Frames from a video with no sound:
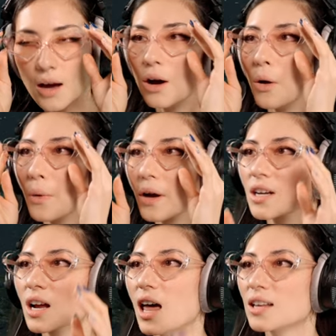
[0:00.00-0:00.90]
We got our
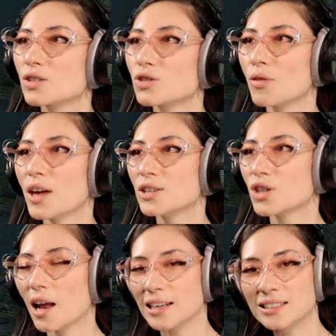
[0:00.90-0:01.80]
glasses on there,
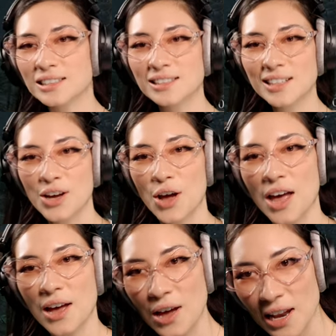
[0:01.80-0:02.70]
darling.
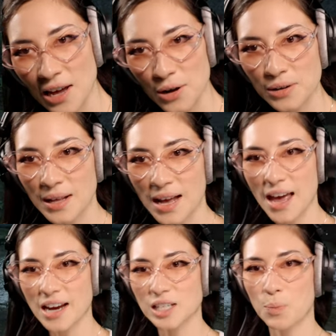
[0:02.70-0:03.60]
hello,
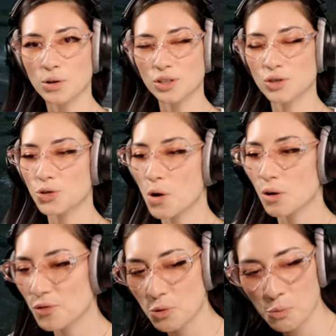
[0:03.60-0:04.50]
Xbox controller
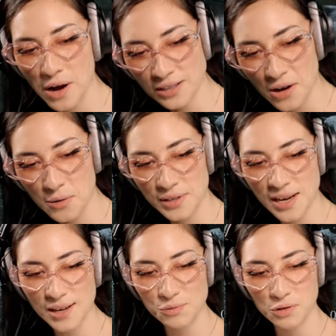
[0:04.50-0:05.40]
for the win. Oh
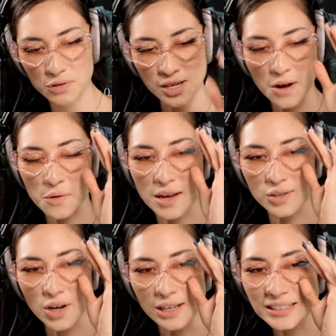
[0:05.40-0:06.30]
yes, Rusi. Oh yes,
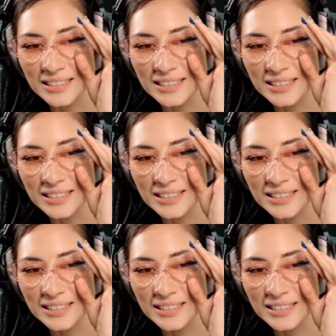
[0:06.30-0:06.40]
darling.